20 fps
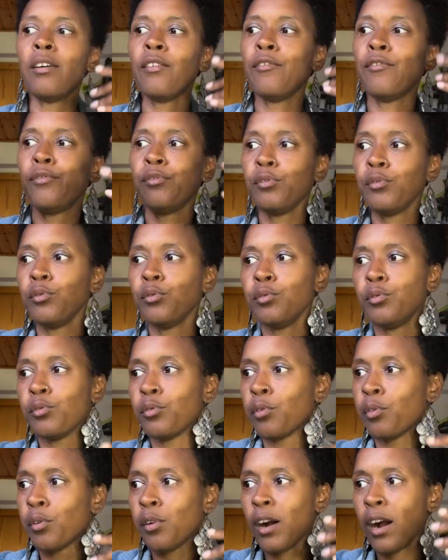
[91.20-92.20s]
food
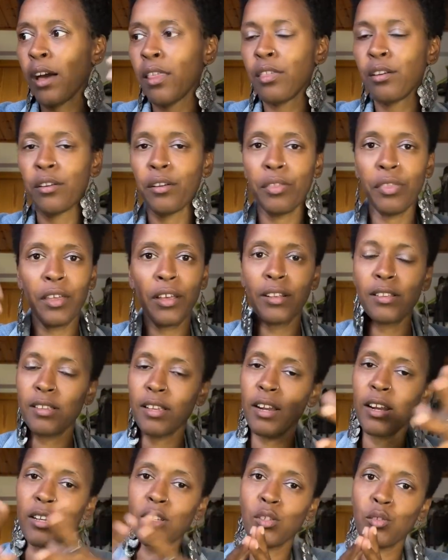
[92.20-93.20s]
or other things
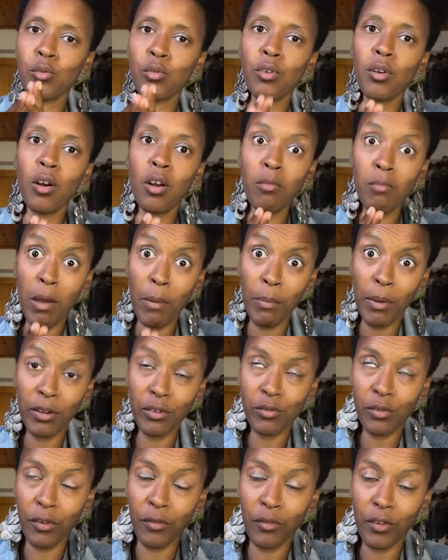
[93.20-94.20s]
that I store on my
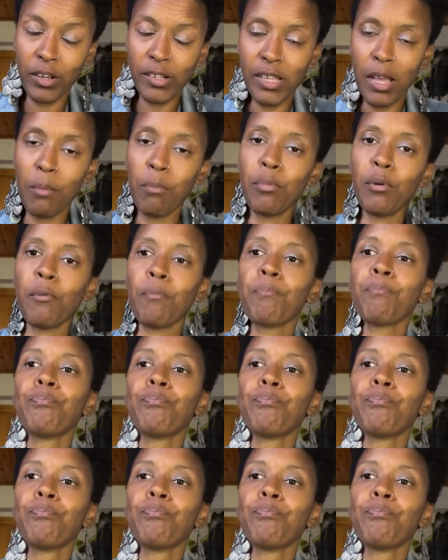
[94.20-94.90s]
pantry, for example.